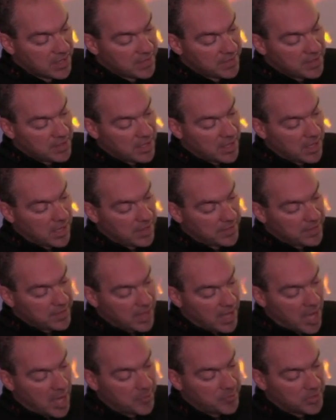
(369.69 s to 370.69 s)
The
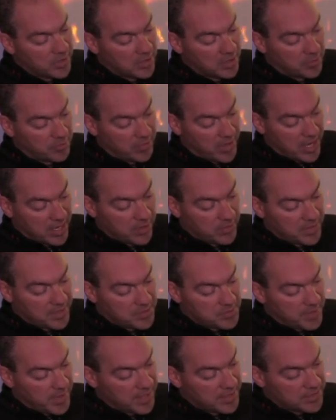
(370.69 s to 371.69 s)
opera libretto
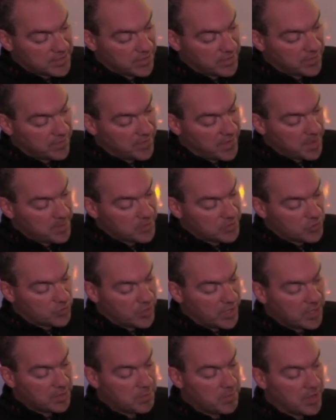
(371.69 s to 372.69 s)
is based on the famous
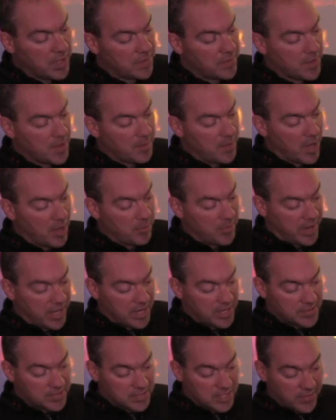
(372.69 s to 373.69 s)
Greek myth about
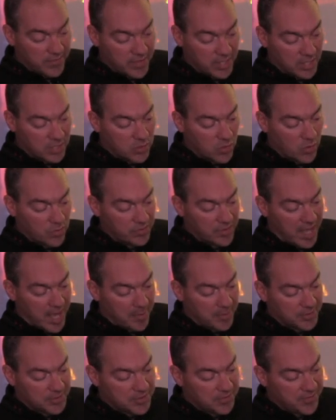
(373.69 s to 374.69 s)
Paris giving a golden
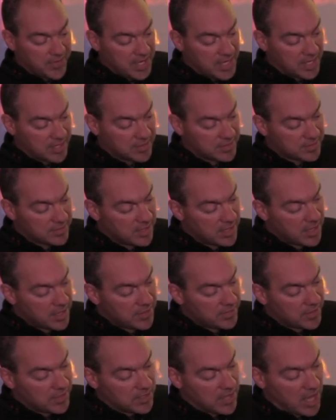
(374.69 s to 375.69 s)
apple to Venus,
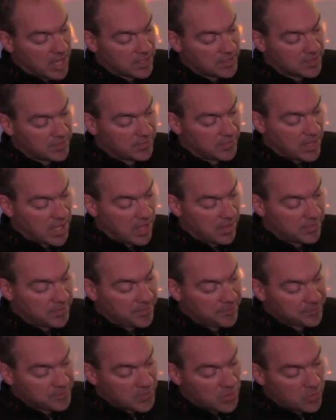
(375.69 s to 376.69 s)
the goddess of love,
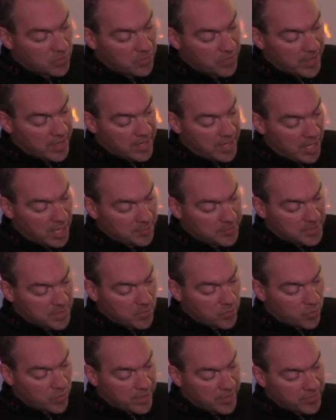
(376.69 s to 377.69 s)
who then helped
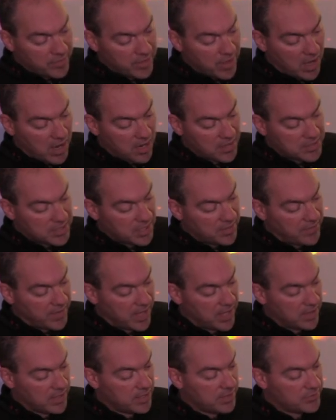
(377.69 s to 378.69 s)
him win the heart of
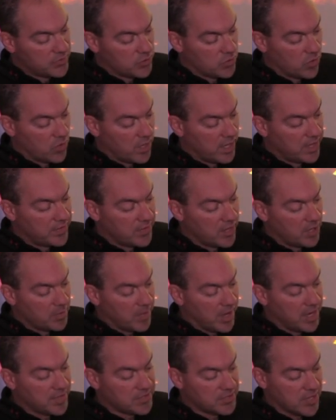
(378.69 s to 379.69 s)
Helen of Troy,
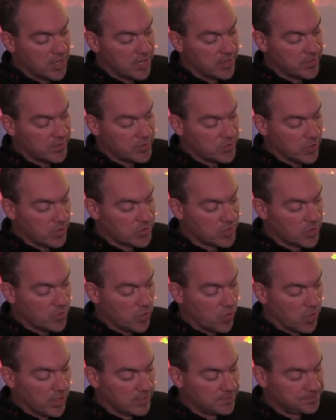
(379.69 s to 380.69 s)
thereby starting the Trojan
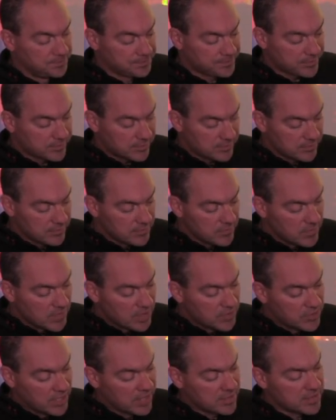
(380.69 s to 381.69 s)
War.
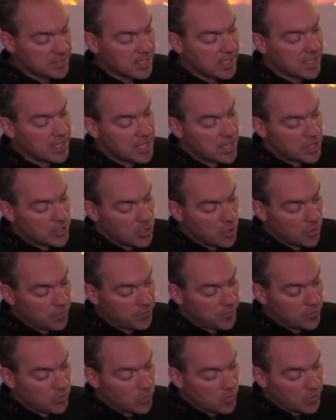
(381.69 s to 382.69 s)
Cesti, no
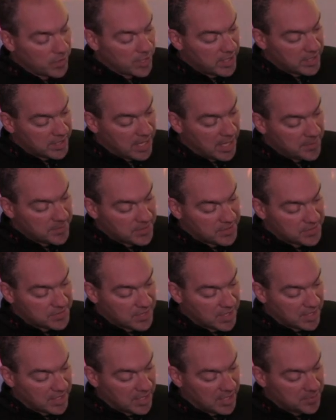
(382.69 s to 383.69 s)
fool when it came to
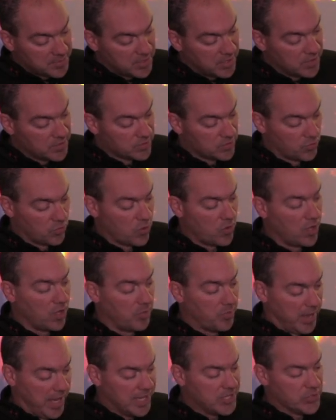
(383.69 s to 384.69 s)
sucking up to his royal
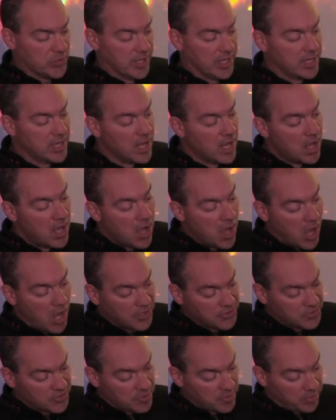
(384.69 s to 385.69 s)
patron,
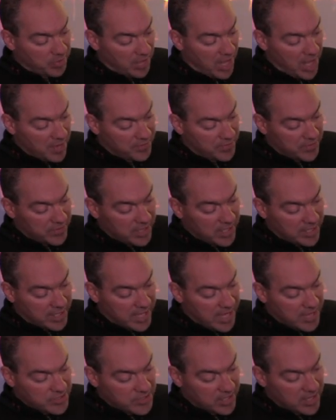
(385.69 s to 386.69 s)
altered the plot for the
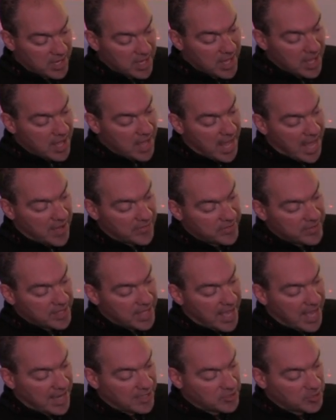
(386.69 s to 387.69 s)
occasion, having
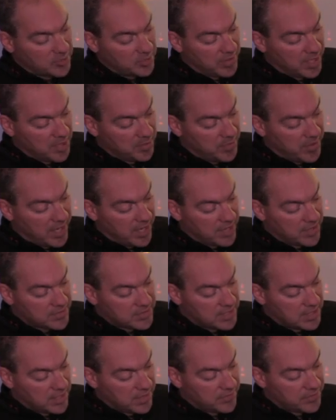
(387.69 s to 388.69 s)
the actor playing Paris
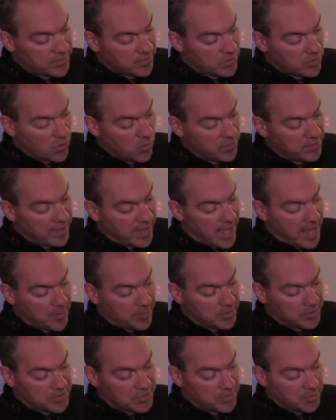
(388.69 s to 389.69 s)
give the golden
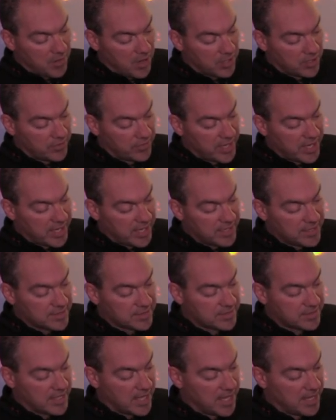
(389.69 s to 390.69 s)
apple to Margarita
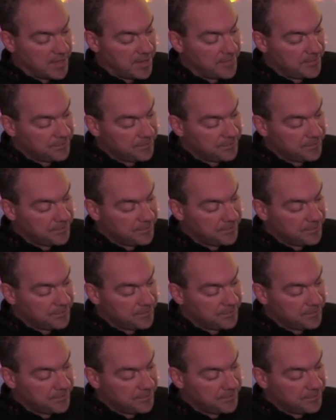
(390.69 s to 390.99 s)
instead.